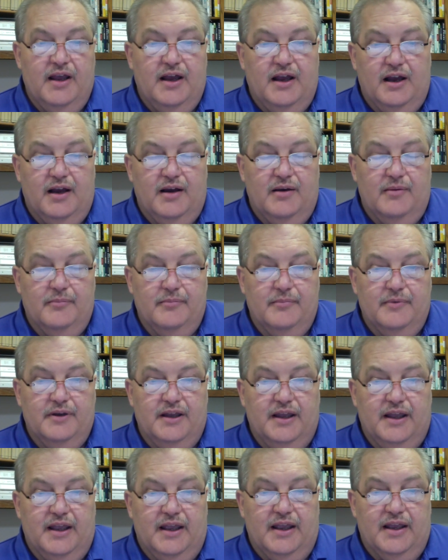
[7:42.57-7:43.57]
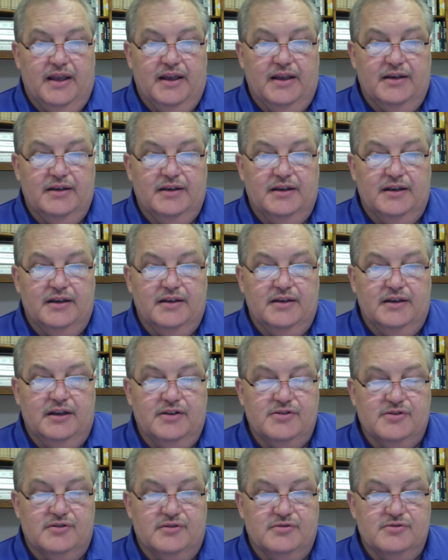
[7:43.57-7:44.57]
And it
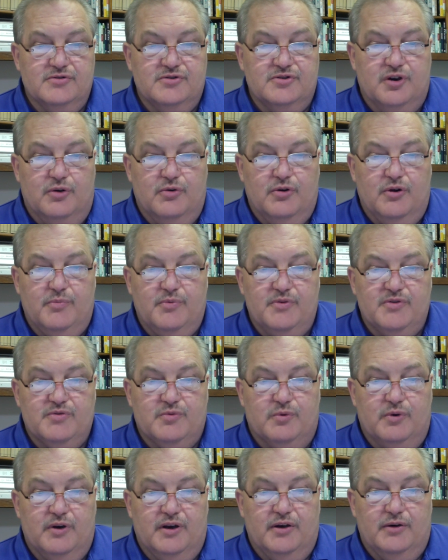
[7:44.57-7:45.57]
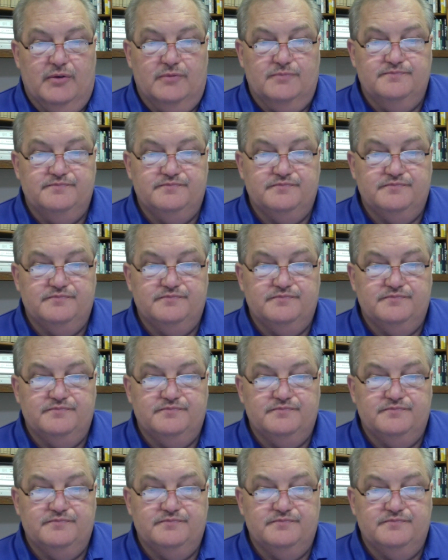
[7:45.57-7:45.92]
doesn't show up as well